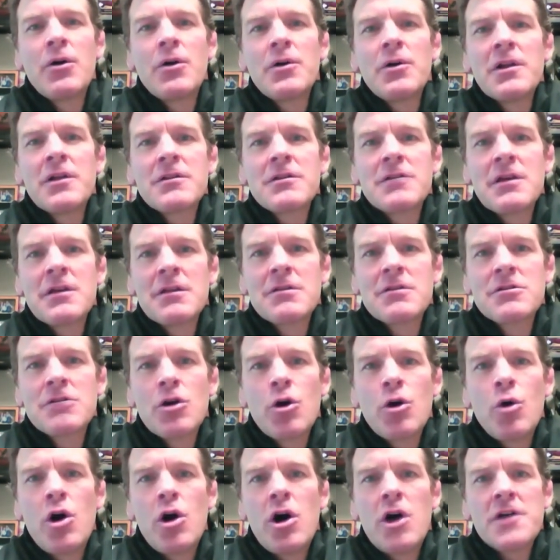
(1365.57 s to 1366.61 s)
And it's
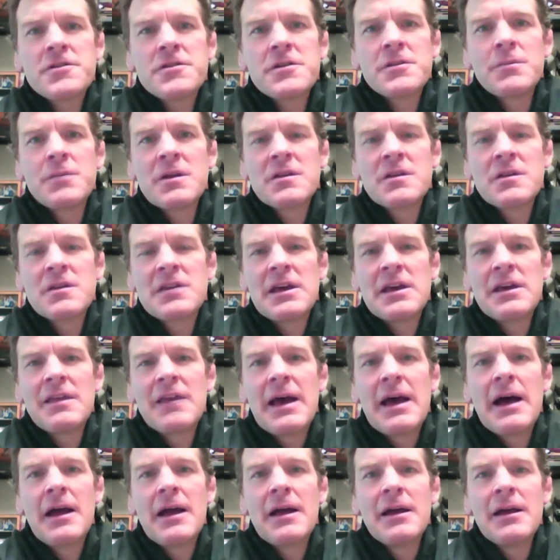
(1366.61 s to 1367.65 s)
so awesome to see
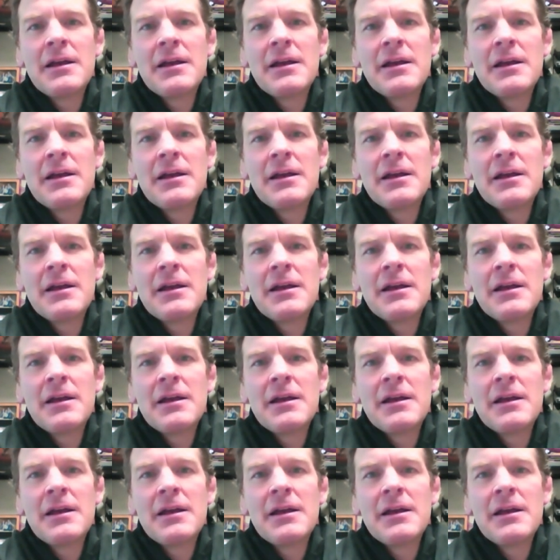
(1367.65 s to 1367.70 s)
that.